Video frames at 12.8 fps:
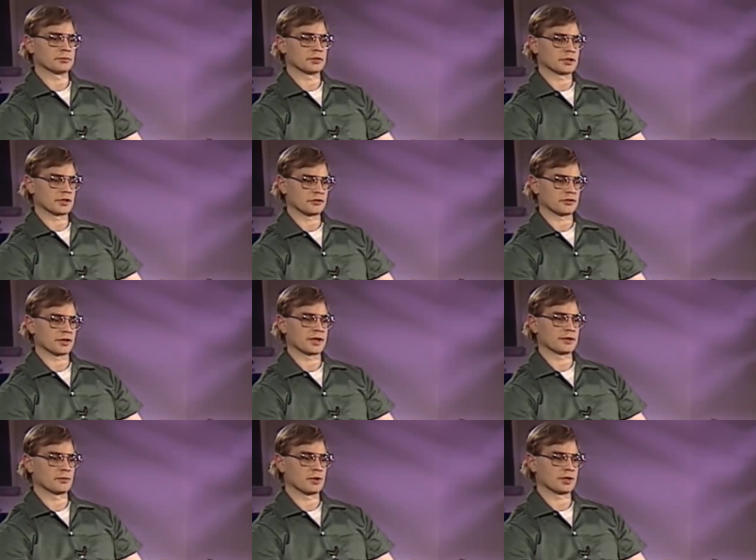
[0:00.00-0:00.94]
as proof
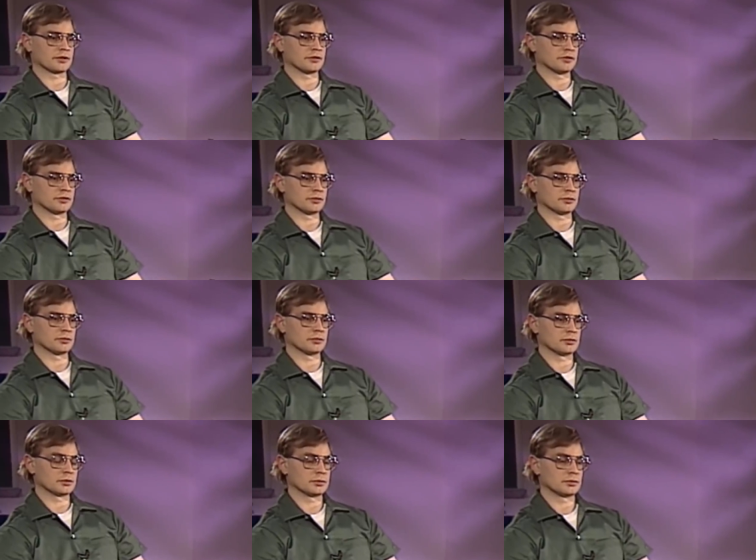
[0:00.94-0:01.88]
that only someone
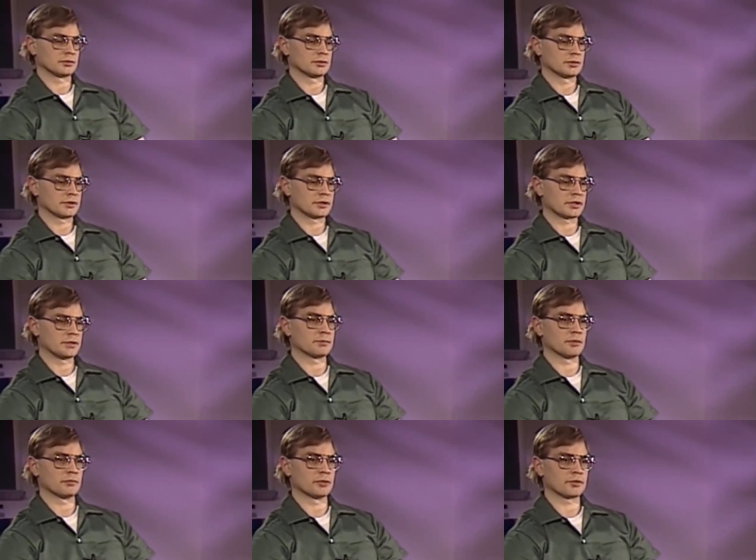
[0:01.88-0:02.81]
insane could
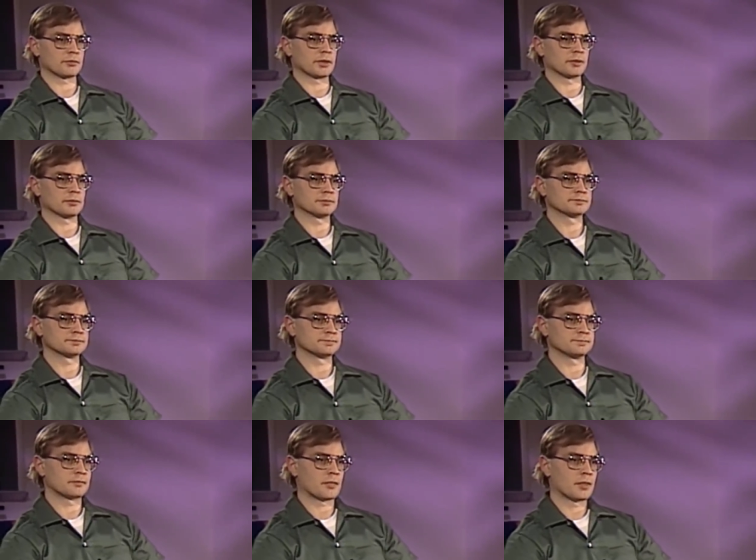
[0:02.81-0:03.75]
commit such terrible
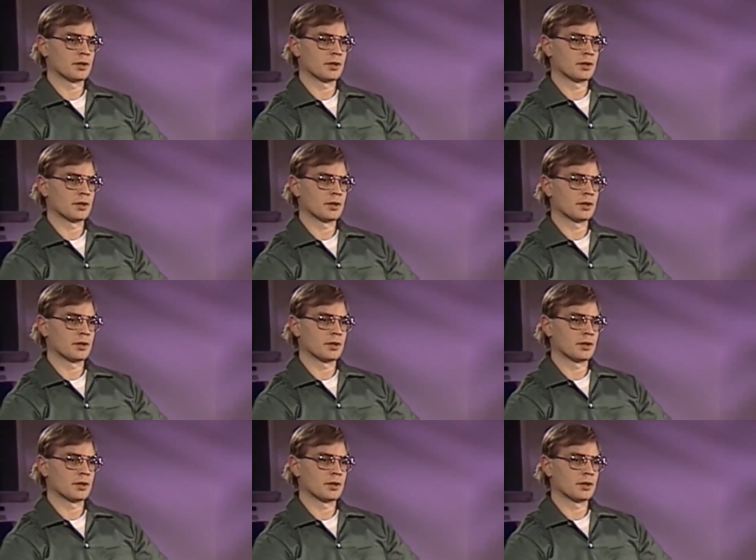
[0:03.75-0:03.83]
acts.